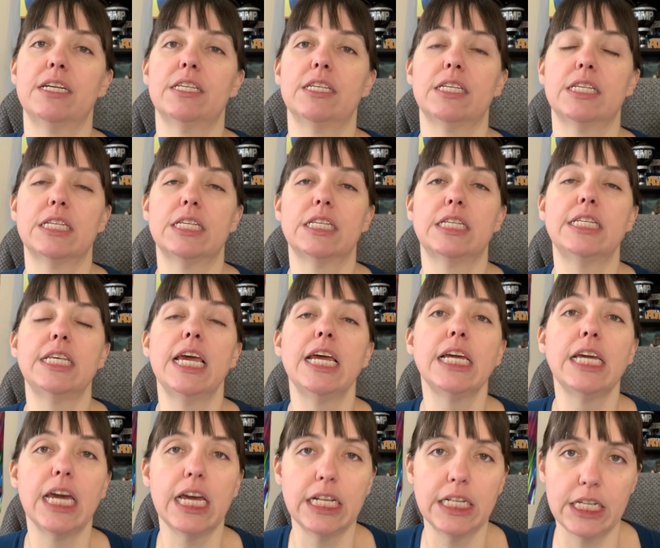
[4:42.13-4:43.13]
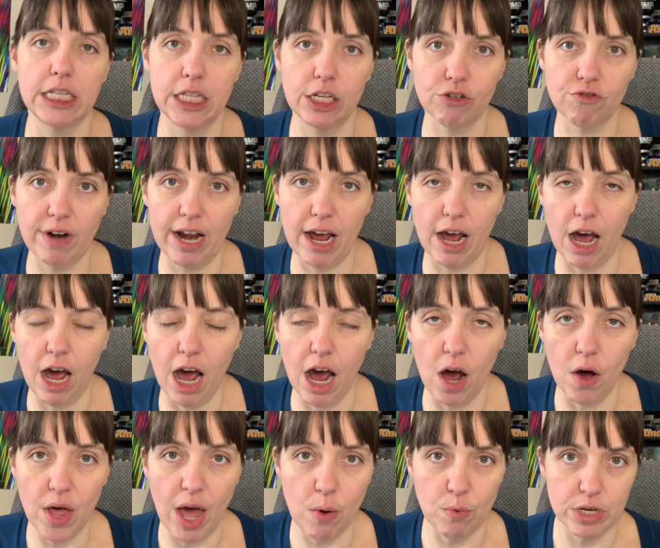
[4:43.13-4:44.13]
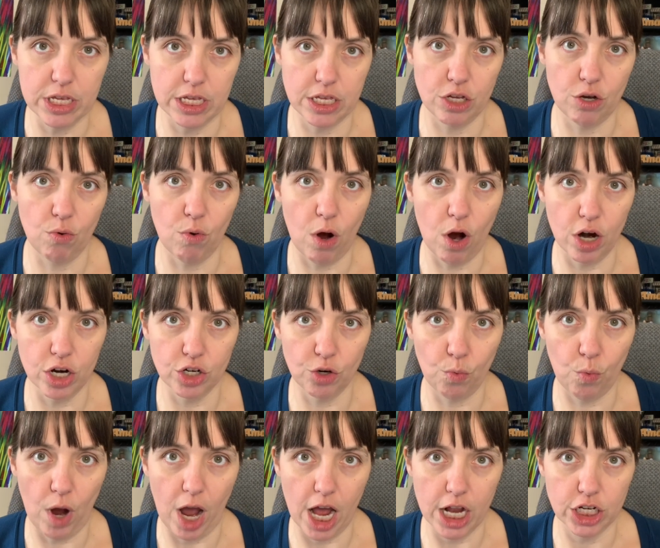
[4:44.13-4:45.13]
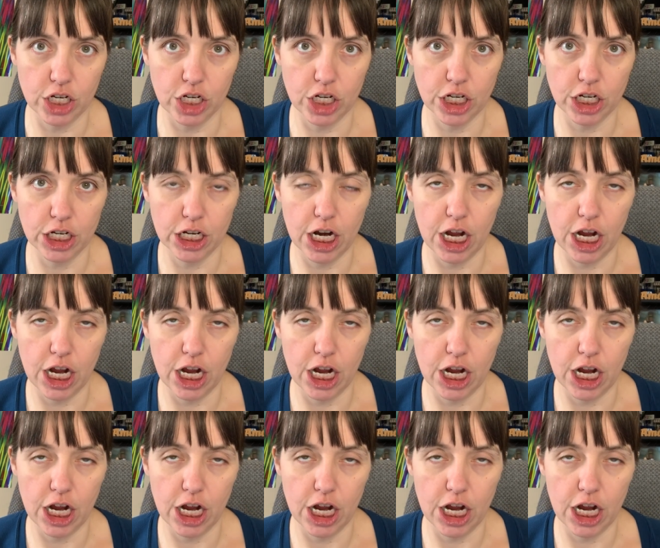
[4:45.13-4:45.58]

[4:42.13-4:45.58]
sink into the ground. Oh, that was so hard to watch.